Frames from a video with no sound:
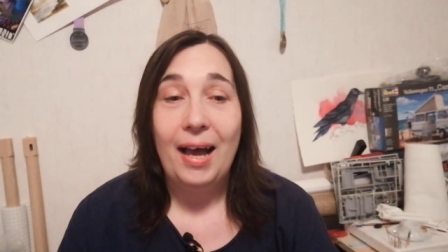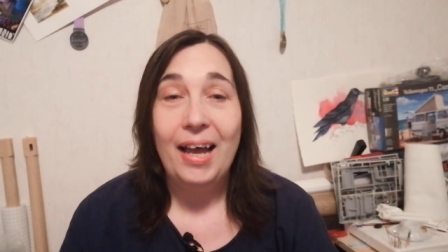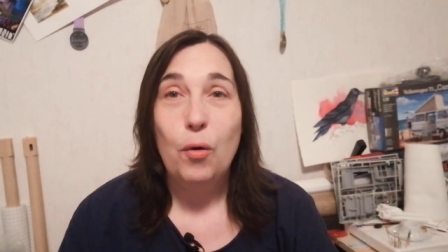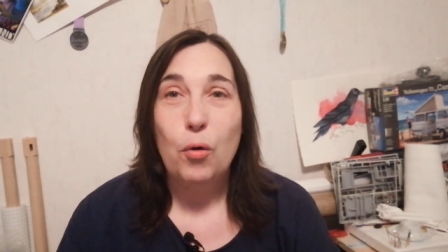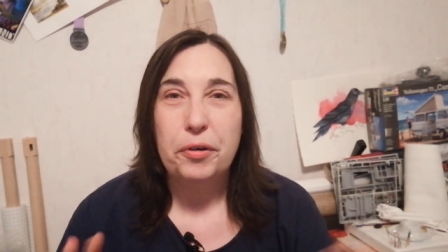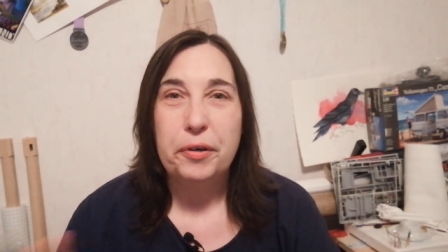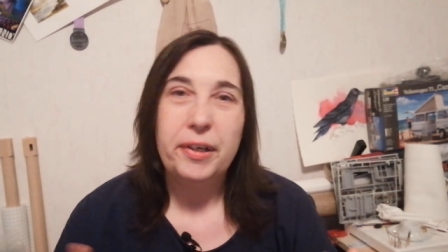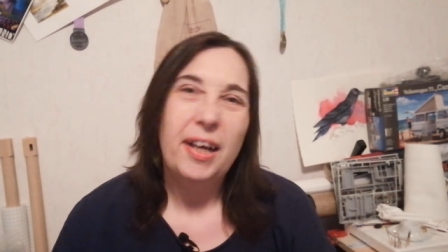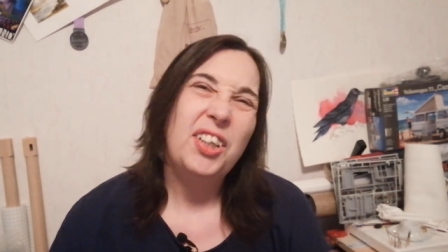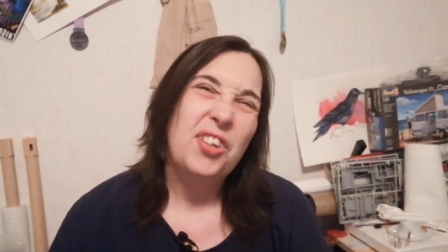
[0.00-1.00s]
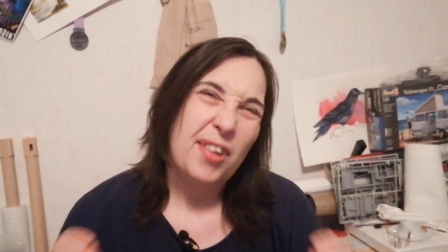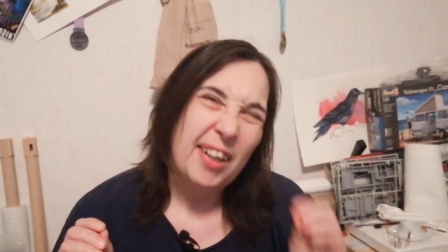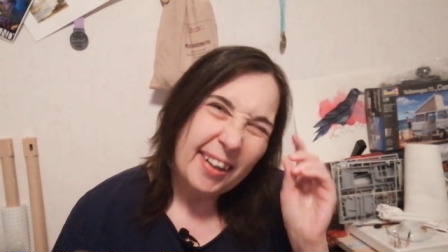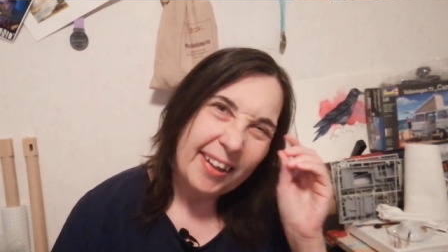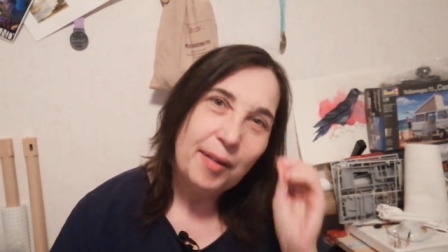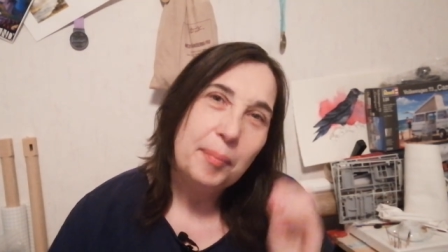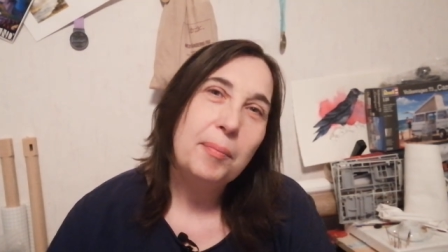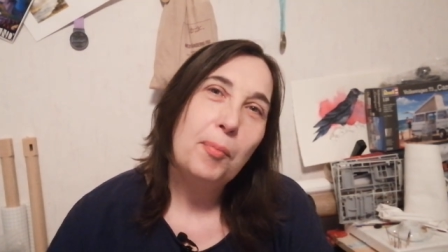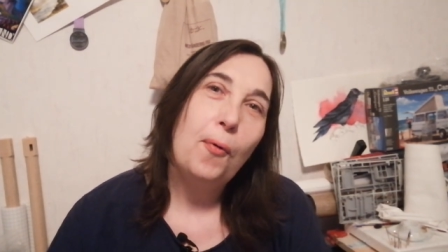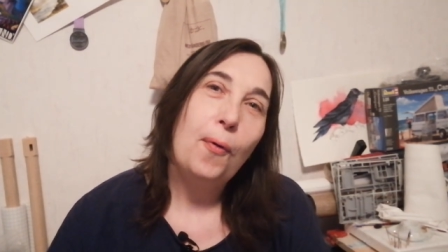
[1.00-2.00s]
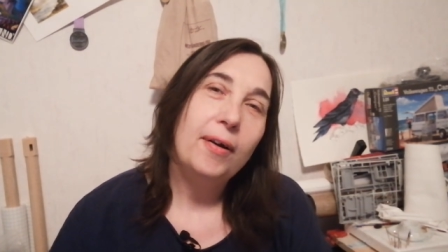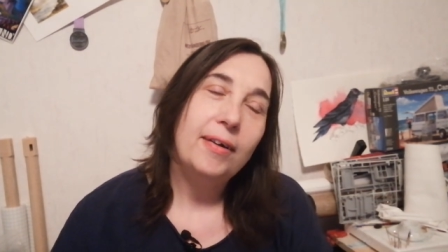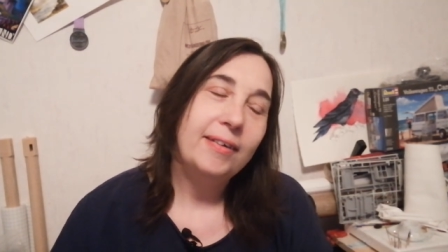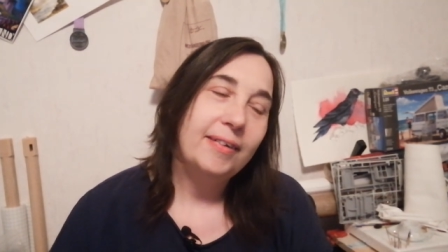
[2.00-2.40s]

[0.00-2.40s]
I ordered just a little bit more.